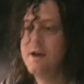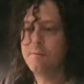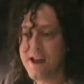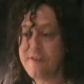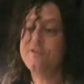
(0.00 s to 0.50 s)

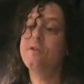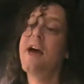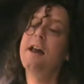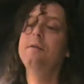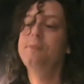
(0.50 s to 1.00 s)
But after
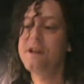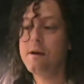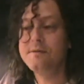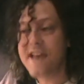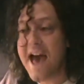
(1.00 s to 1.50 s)
that, it
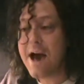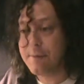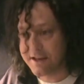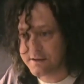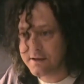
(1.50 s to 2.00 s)
becomes
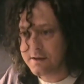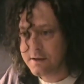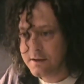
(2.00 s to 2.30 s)
habit.